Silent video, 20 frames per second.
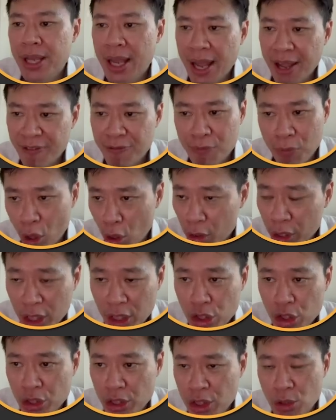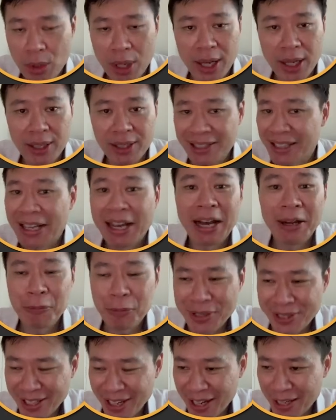have mortgage, that's why they can't
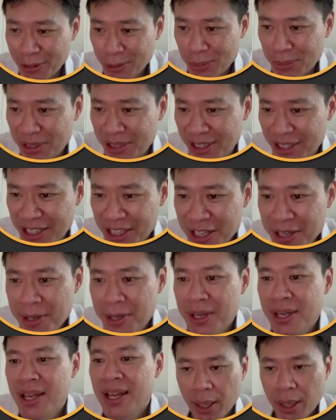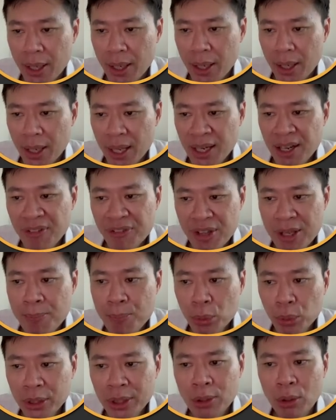retire too early. And I've
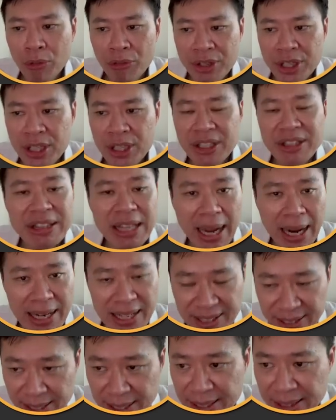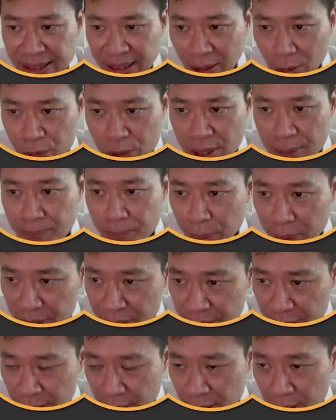inputted over here 90,000 per
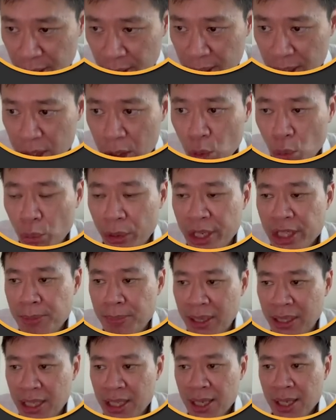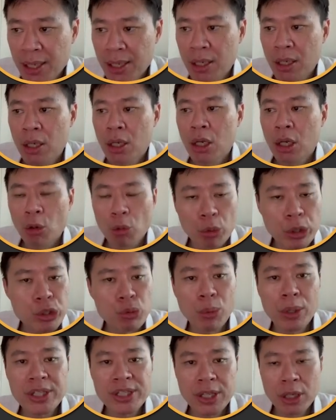year in today's money, which
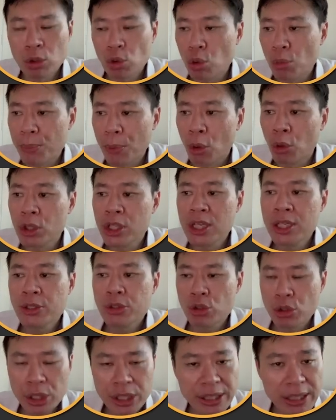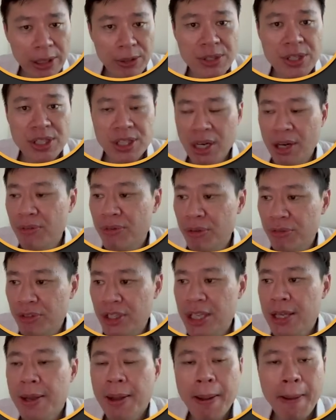works out to only
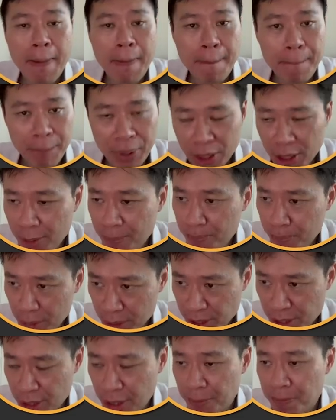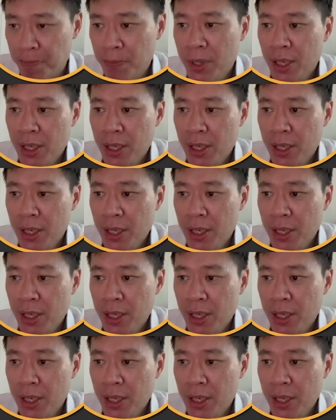3,750 per person.